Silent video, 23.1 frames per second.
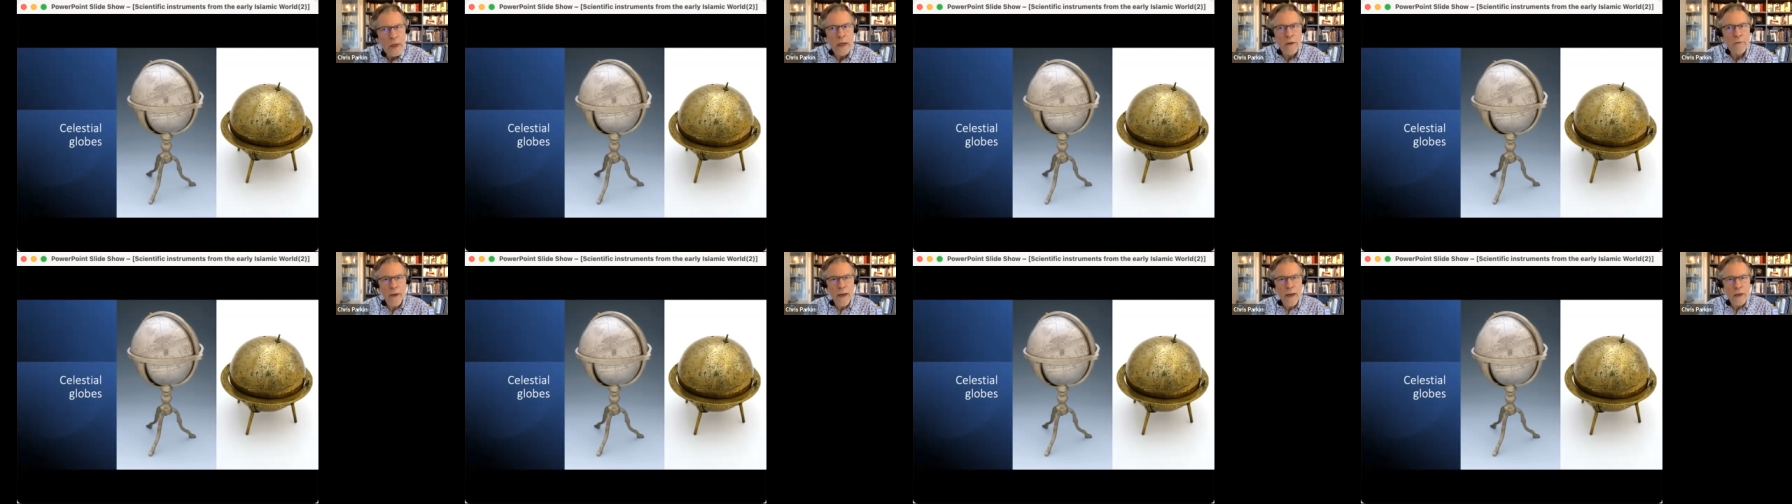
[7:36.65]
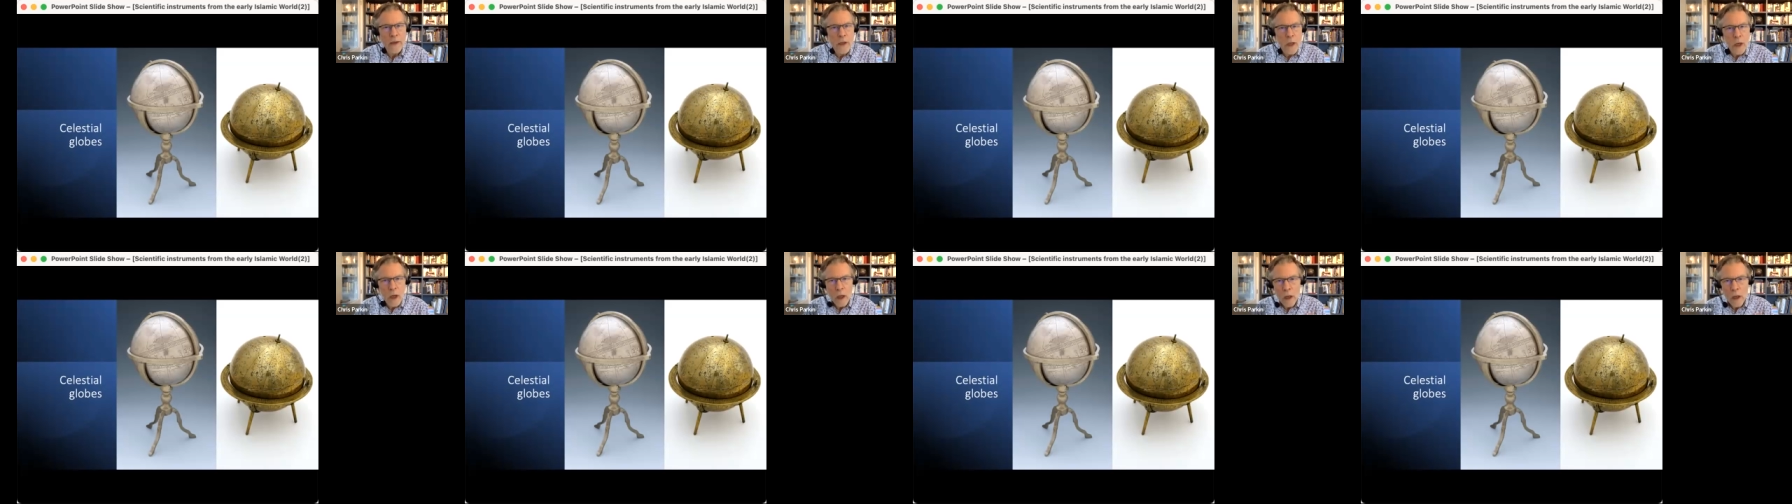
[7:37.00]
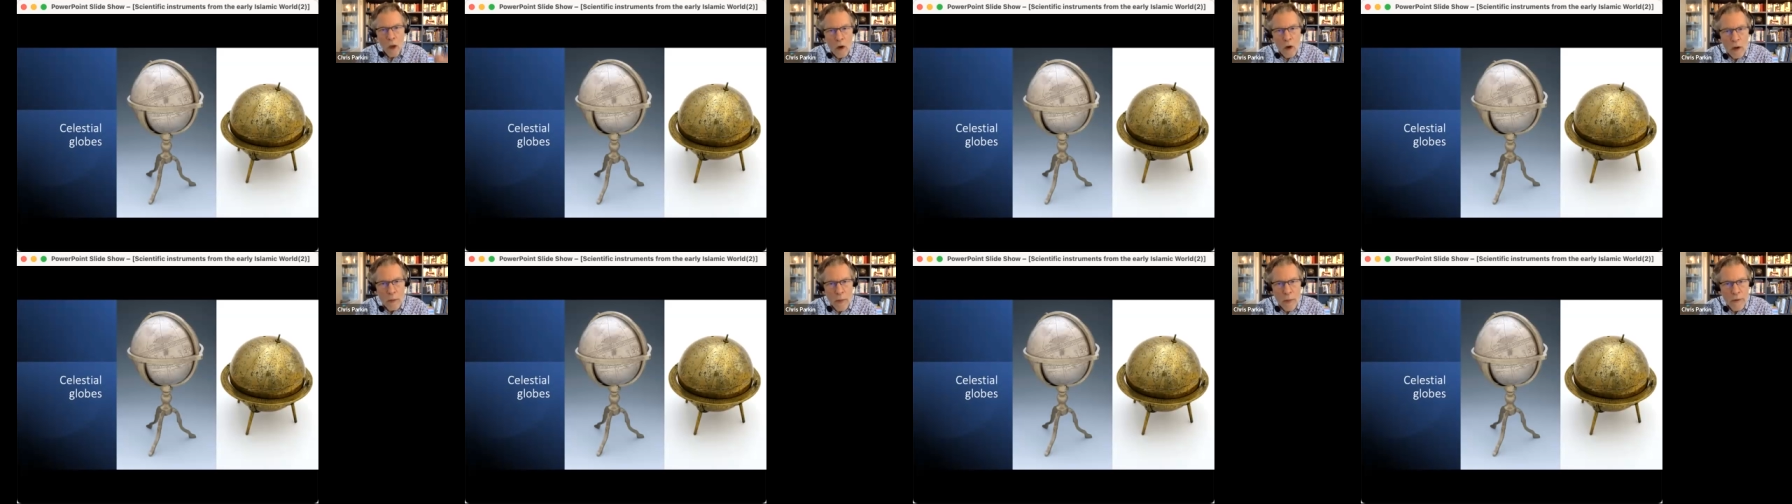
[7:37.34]
in fact,
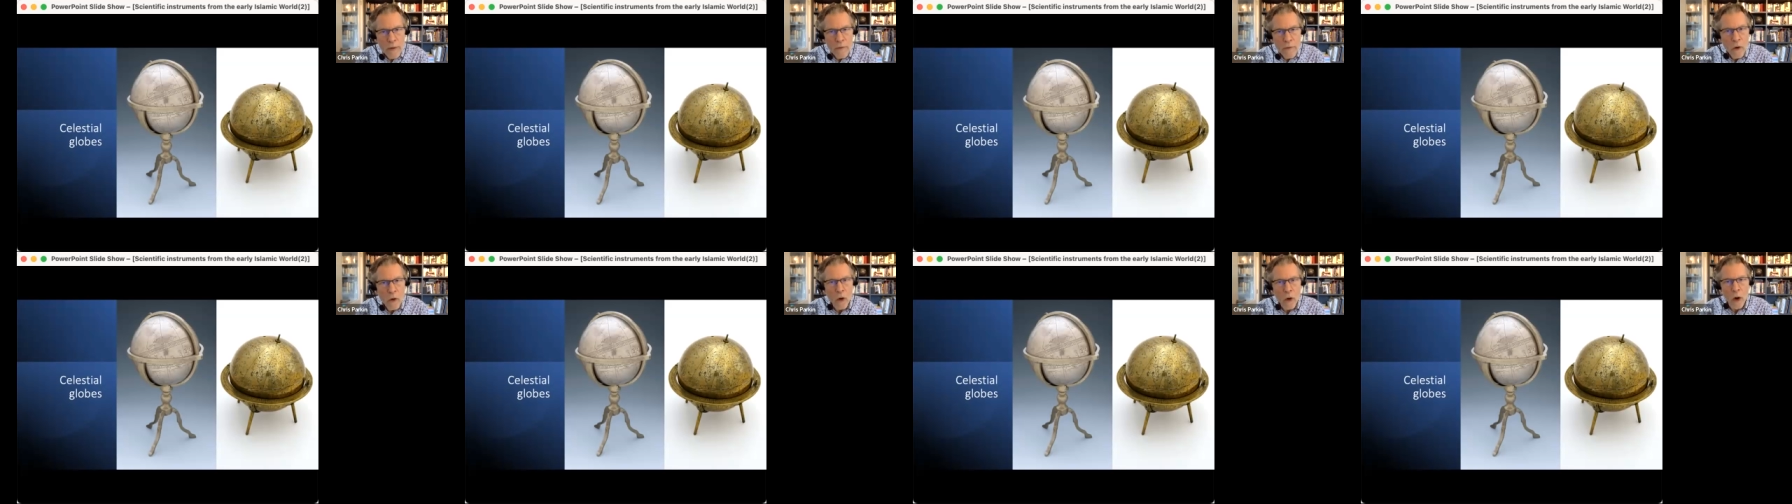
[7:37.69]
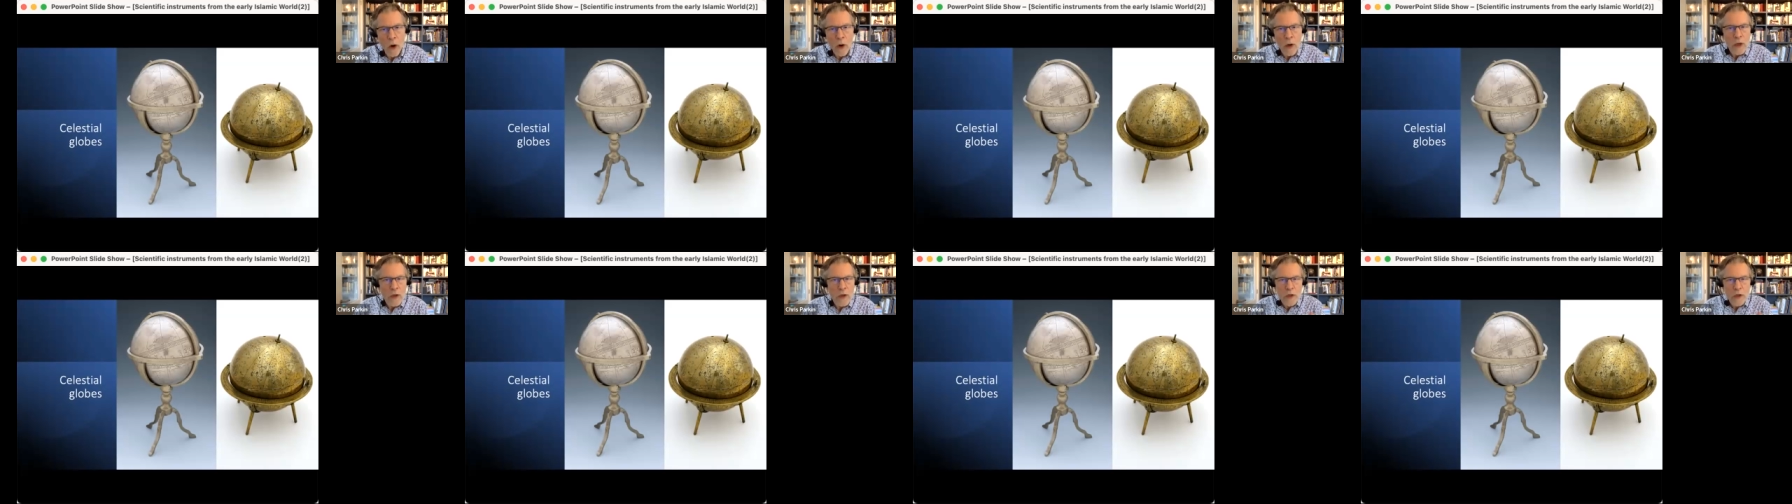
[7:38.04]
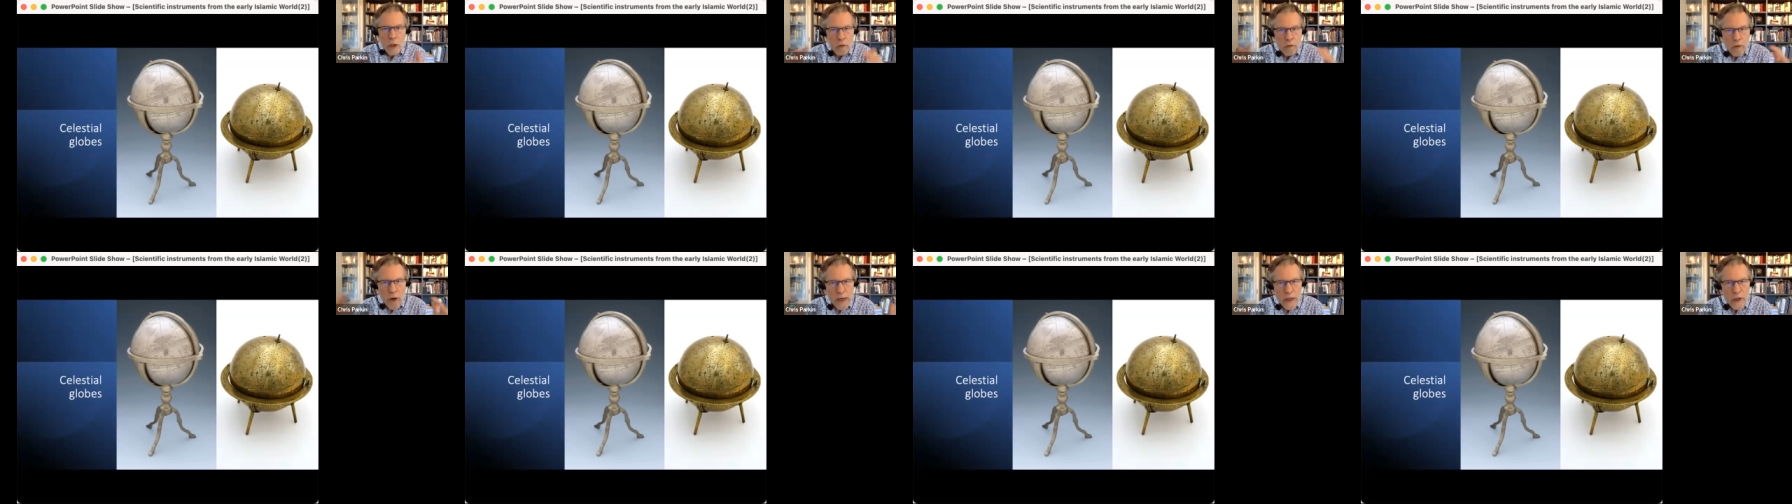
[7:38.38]
long before
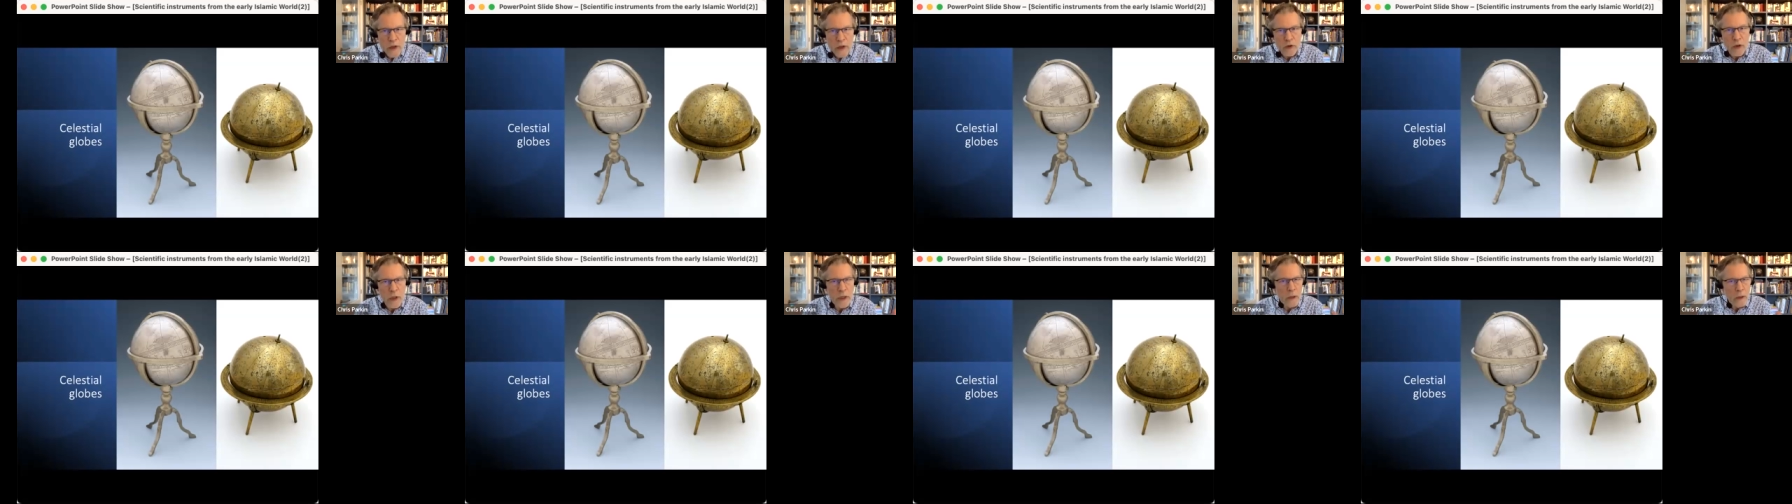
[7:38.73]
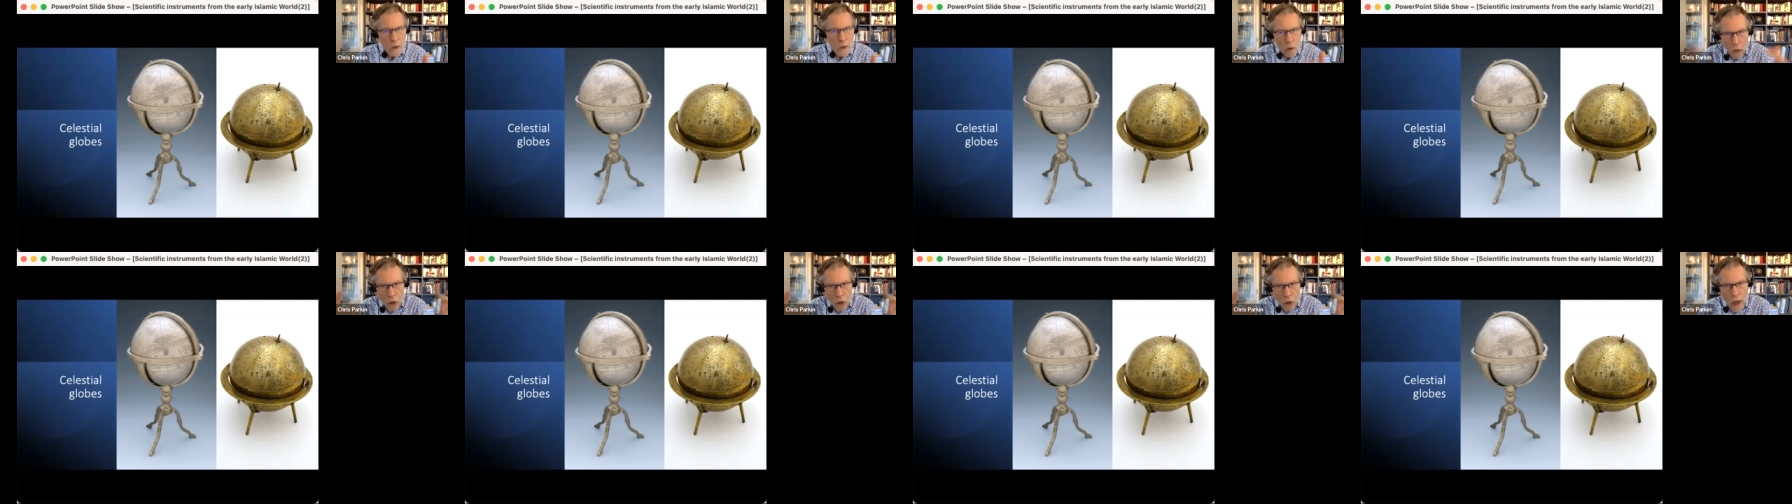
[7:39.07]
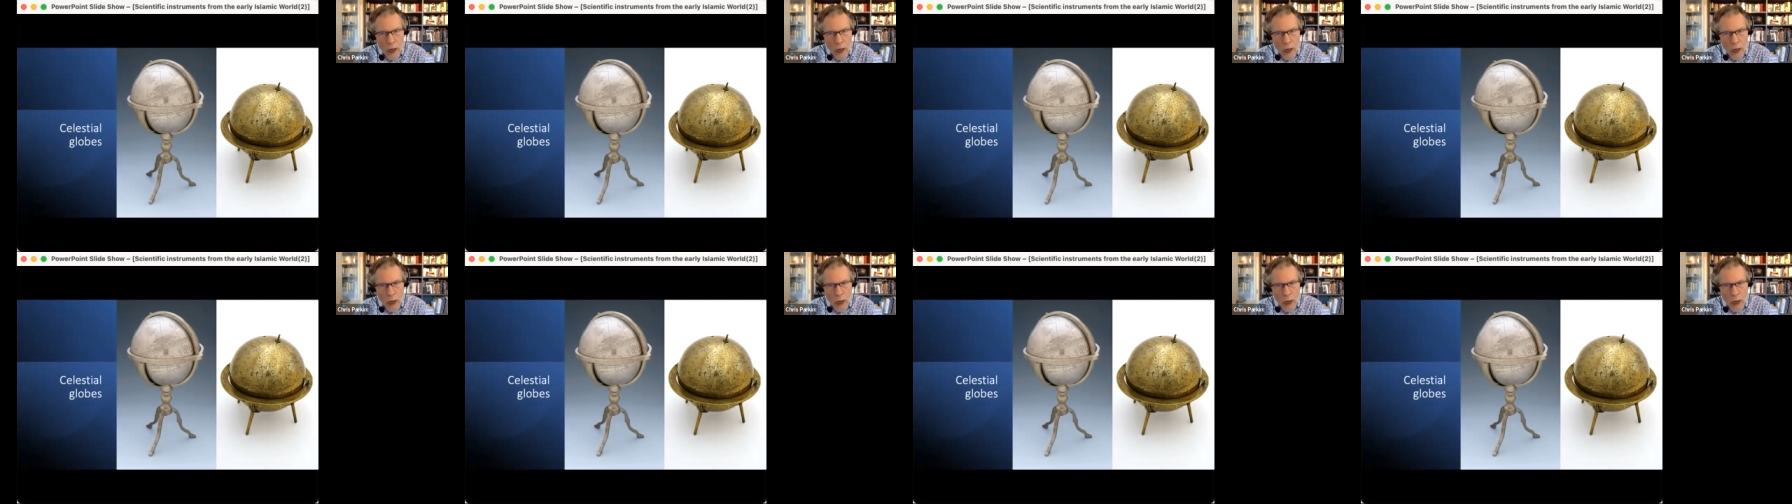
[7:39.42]
terrestrial or